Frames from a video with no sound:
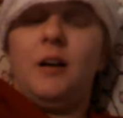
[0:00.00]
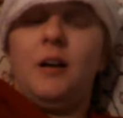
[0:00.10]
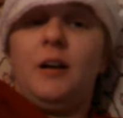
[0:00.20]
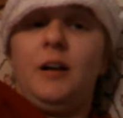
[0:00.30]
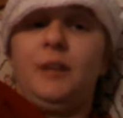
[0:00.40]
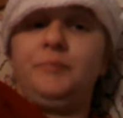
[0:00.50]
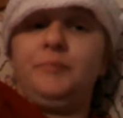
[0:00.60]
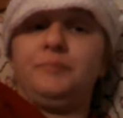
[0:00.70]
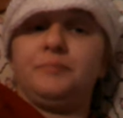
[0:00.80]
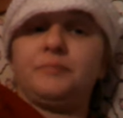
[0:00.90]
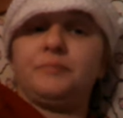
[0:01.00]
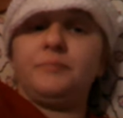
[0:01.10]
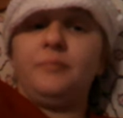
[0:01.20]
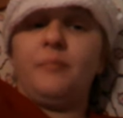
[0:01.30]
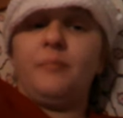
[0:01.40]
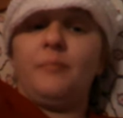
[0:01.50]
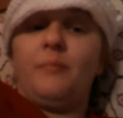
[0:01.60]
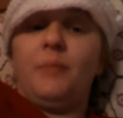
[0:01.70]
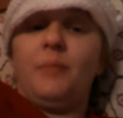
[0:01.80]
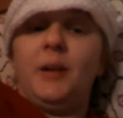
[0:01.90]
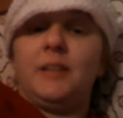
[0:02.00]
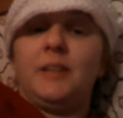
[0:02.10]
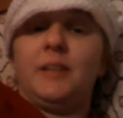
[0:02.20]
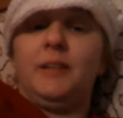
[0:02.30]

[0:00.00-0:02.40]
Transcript: Um, but I did.